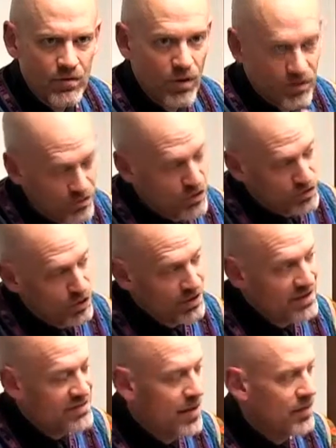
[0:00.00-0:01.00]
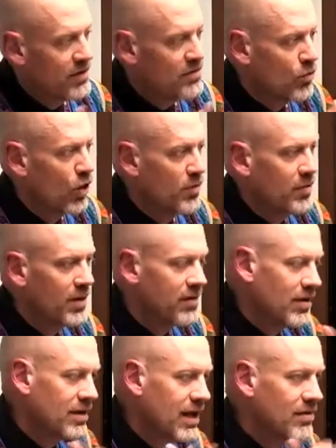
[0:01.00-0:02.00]
Well, you're in a temple as a Mormon,
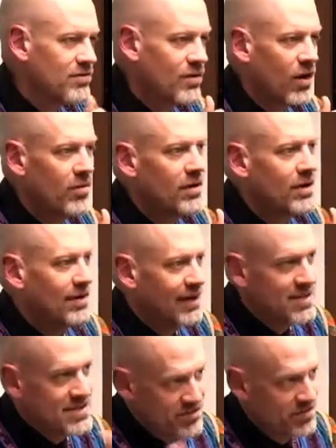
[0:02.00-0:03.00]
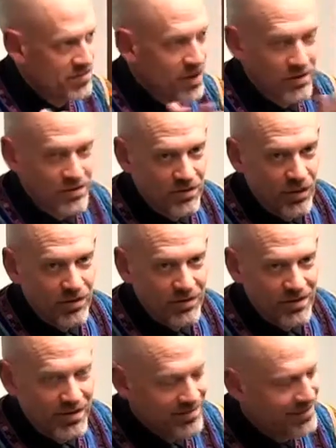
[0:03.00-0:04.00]
but okay, so that's even better than going
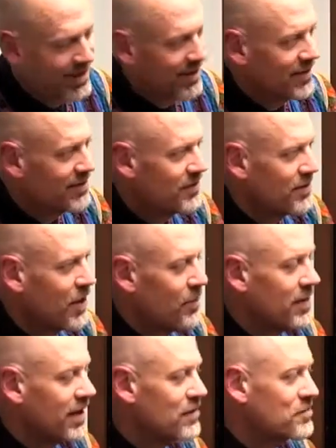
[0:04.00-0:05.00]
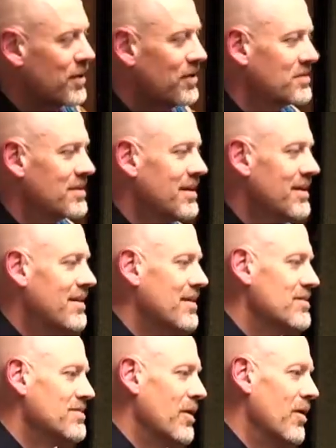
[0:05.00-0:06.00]
through the, uh, through the opening, I suppose.
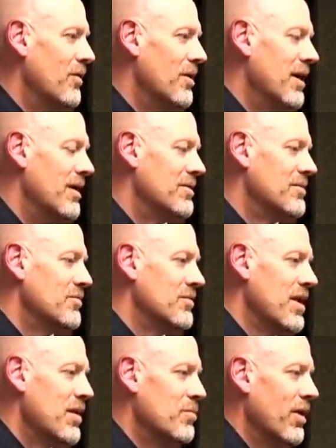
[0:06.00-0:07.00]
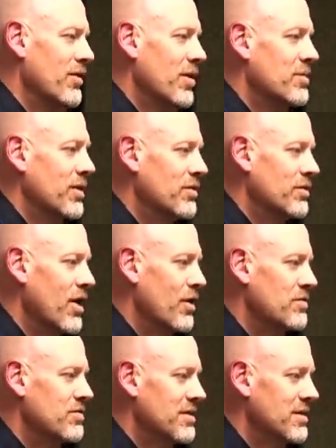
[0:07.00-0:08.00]
So uh, we've got a brother up here who
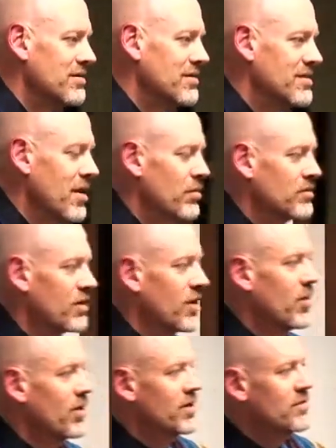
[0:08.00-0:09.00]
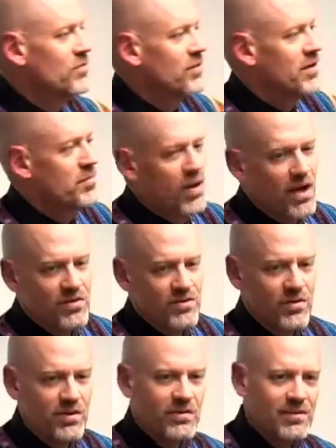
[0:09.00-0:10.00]
knows the, the temple ceremonies, and we could probably
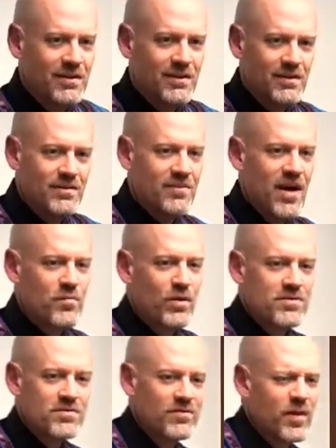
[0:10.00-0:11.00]
do the five points.